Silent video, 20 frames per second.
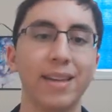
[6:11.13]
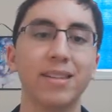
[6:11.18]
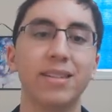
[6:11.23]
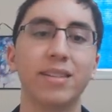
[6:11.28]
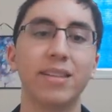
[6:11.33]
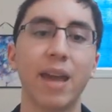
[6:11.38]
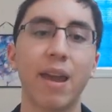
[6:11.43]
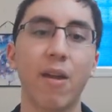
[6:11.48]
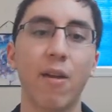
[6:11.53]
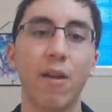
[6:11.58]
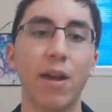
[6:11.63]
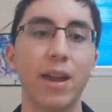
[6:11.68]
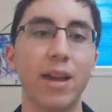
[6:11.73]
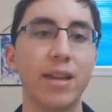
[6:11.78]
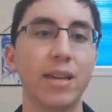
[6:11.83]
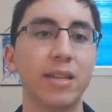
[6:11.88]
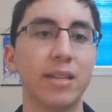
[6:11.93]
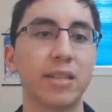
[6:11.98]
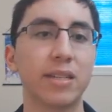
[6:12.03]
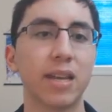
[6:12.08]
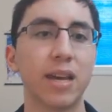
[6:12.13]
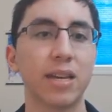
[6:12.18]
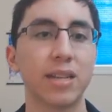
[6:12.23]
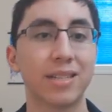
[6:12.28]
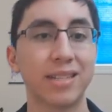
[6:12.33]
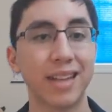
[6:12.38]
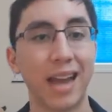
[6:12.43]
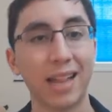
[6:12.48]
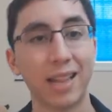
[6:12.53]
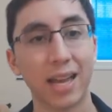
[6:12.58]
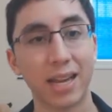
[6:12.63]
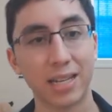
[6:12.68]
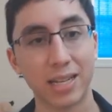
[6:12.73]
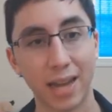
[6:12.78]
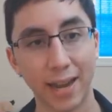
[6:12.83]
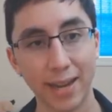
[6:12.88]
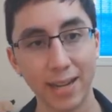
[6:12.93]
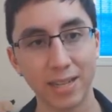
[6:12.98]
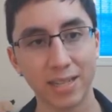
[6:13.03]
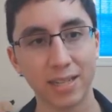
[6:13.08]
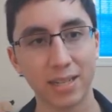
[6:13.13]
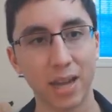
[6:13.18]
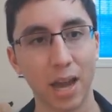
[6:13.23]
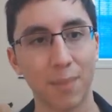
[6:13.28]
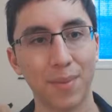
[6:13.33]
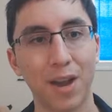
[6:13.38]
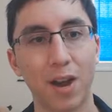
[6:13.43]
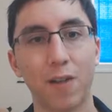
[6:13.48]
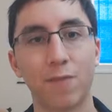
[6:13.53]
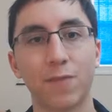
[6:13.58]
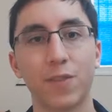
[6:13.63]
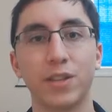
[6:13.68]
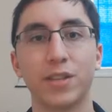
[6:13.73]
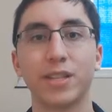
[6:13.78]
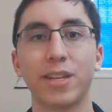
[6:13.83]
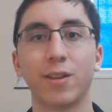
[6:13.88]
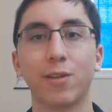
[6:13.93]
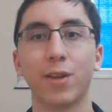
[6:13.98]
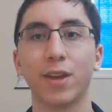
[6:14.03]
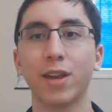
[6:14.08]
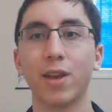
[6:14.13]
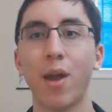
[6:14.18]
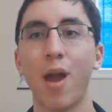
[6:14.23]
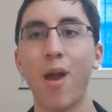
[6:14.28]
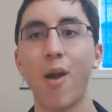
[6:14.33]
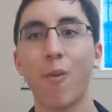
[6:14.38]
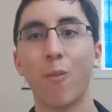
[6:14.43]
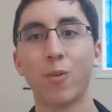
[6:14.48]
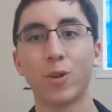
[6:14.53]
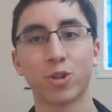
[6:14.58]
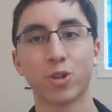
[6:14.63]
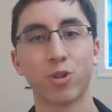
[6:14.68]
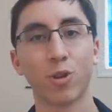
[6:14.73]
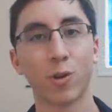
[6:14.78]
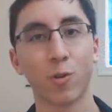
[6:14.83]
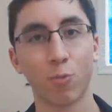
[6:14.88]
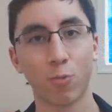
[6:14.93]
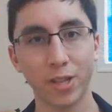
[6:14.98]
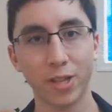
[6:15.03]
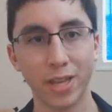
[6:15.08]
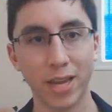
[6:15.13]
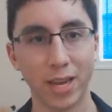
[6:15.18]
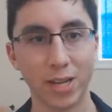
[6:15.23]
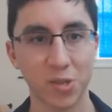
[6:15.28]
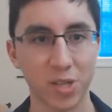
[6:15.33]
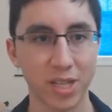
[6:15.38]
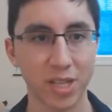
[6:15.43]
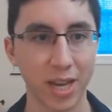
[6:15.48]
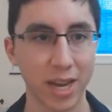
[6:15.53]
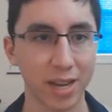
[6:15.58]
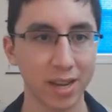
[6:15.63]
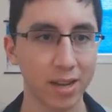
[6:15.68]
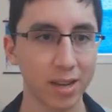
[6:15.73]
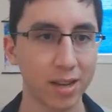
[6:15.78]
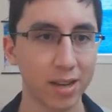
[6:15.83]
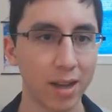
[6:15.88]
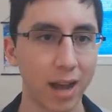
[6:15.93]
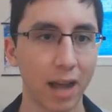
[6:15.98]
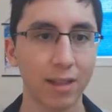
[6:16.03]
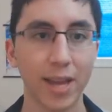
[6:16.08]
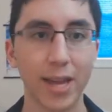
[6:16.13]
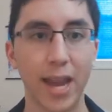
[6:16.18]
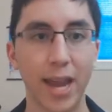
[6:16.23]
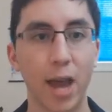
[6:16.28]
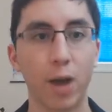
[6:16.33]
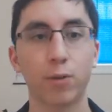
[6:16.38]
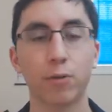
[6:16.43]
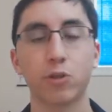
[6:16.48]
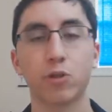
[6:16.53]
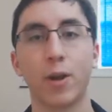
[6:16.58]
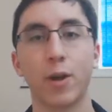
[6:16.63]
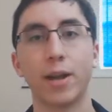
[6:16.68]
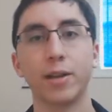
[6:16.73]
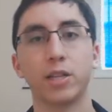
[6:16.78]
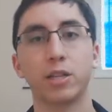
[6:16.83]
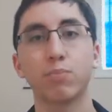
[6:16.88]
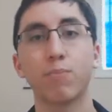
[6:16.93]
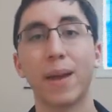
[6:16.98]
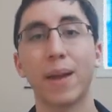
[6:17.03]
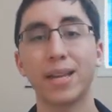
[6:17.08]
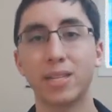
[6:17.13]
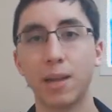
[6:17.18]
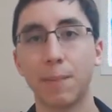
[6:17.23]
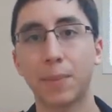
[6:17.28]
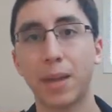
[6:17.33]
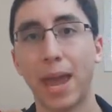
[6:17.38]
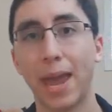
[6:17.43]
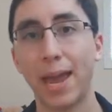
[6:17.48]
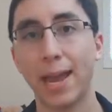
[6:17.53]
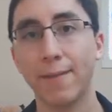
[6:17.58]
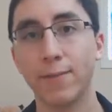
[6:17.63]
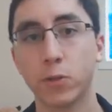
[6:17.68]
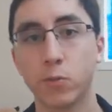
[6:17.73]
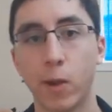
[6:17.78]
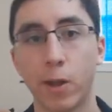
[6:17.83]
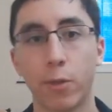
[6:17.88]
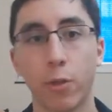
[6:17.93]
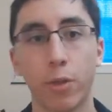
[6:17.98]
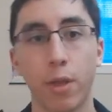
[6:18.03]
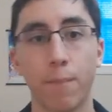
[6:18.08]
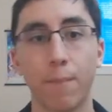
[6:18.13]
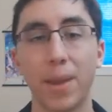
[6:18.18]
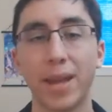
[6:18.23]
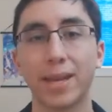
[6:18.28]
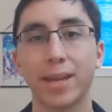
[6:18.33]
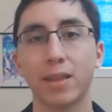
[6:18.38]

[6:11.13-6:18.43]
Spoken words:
is there is stalactites coming off the ceiling, which look really interesting. I like how they're trying to spice up caves rather than